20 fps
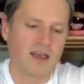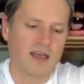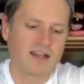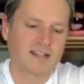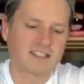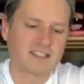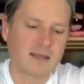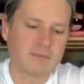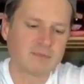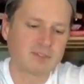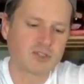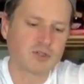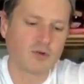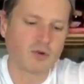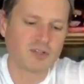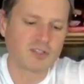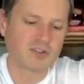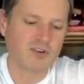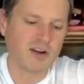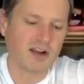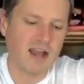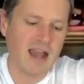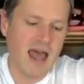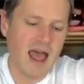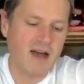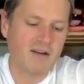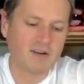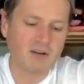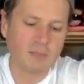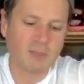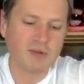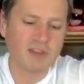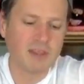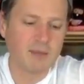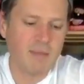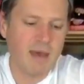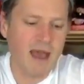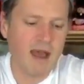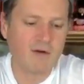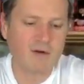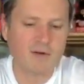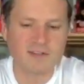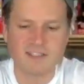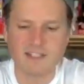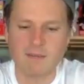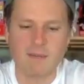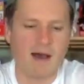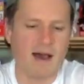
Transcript: And some stores are allowed to put them out, and some,